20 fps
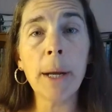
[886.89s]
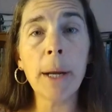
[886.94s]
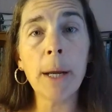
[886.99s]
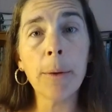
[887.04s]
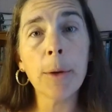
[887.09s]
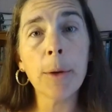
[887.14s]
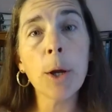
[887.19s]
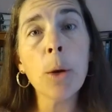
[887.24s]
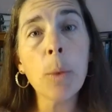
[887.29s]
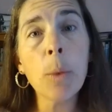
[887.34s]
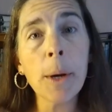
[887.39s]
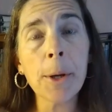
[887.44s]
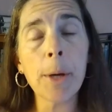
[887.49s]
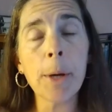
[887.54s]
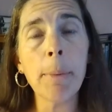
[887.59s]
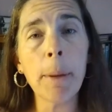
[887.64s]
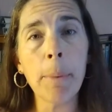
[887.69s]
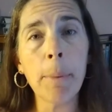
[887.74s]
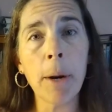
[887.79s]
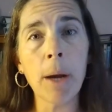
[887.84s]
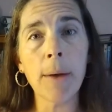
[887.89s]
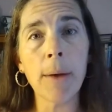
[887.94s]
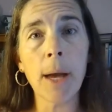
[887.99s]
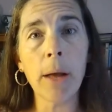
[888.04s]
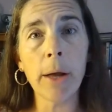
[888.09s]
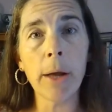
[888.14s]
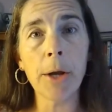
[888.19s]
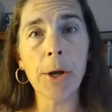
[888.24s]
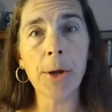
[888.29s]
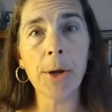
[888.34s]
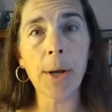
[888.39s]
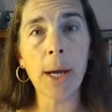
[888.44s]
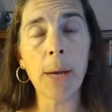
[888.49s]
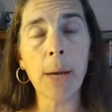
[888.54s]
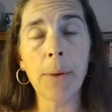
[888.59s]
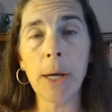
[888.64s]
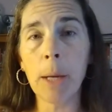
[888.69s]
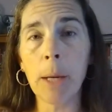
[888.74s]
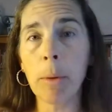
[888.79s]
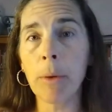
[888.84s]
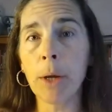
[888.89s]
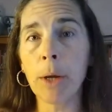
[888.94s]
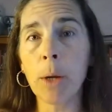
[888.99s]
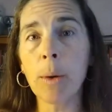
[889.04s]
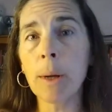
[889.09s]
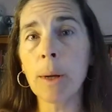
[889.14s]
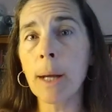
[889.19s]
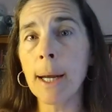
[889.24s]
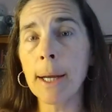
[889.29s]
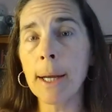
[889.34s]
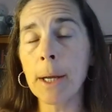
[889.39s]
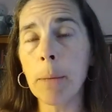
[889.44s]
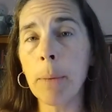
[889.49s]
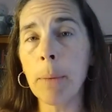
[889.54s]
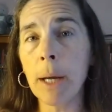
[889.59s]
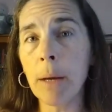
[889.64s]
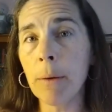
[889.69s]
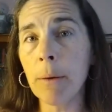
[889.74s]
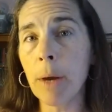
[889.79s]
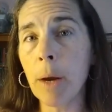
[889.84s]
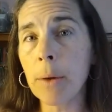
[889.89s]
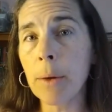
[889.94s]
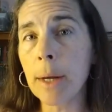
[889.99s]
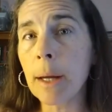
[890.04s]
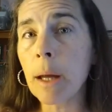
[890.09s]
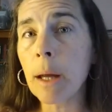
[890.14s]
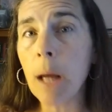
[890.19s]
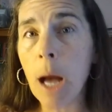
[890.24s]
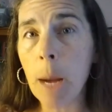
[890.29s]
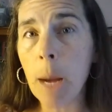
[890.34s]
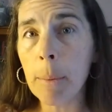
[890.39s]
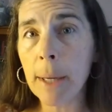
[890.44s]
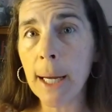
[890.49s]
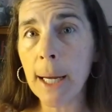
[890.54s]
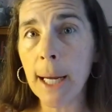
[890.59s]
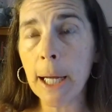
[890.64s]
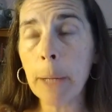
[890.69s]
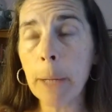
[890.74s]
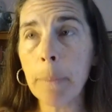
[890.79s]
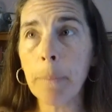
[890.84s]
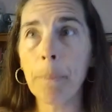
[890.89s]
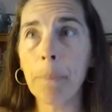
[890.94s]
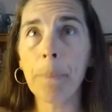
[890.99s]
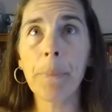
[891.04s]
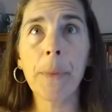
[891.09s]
But if you want to be part of that legislative team, if you would like to be involved in lobbying,